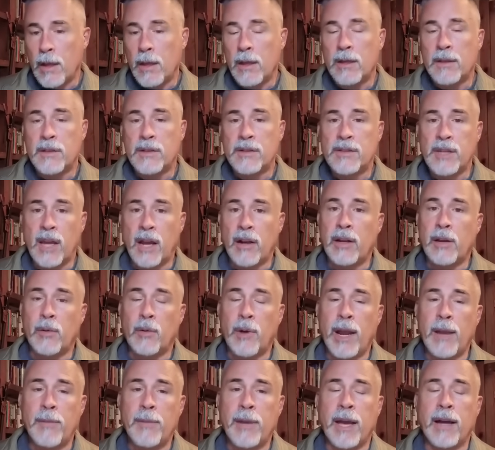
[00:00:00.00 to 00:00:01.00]
Saudi
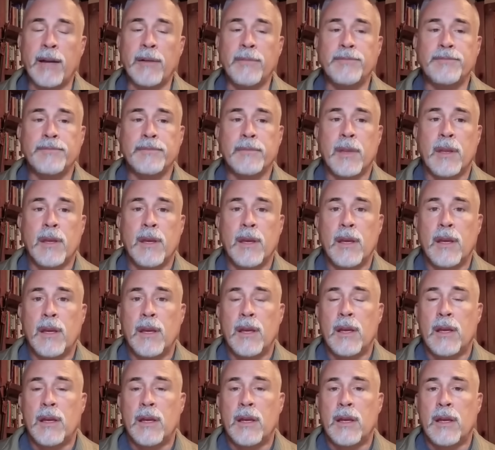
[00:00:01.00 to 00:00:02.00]
Arabia
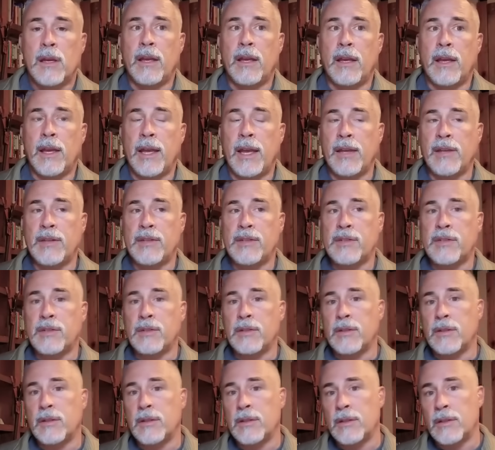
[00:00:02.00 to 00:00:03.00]
is
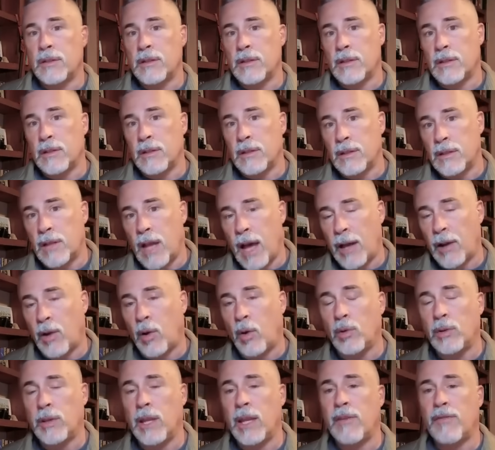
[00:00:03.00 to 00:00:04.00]
not
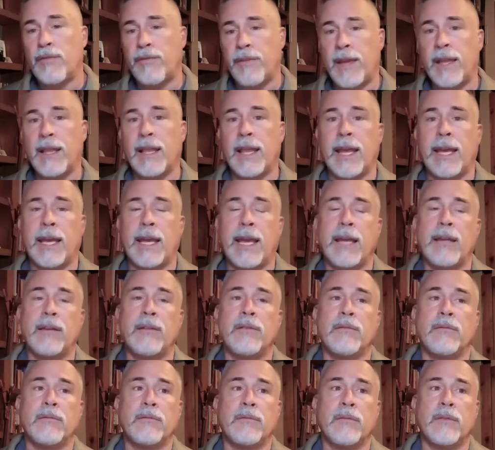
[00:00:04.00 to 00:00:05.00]
only feeling it
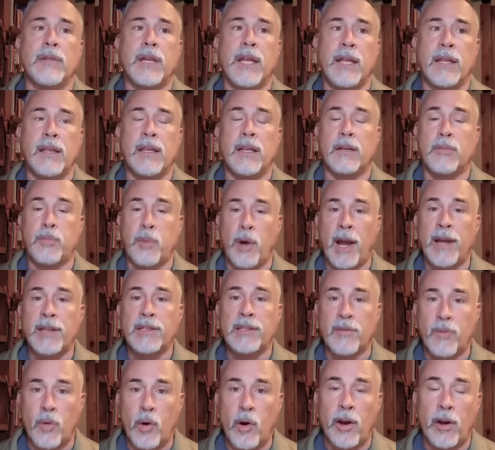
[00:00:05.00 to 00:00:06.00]
in the
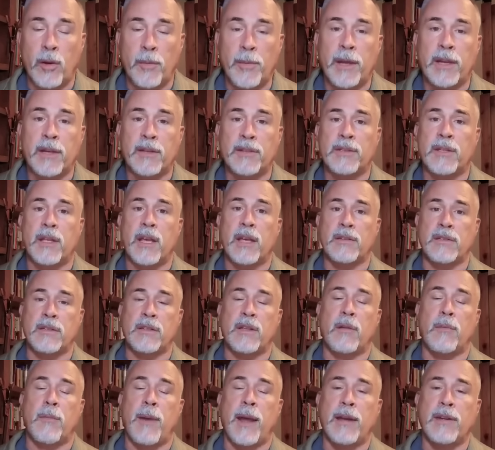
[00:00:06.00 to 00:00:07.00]
price of oil because that's
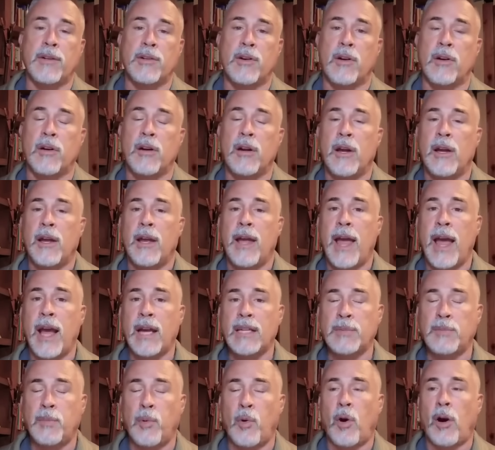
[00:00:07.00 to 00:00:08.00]
their major
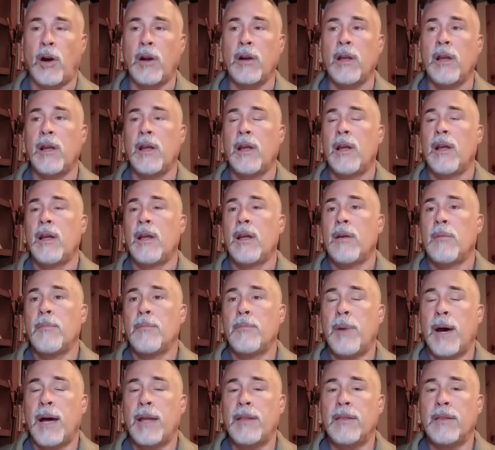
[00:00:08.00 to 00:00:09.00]
export,
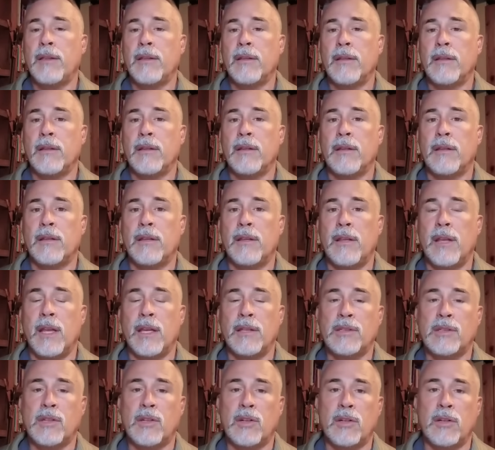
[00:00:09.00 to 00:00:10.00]
but it's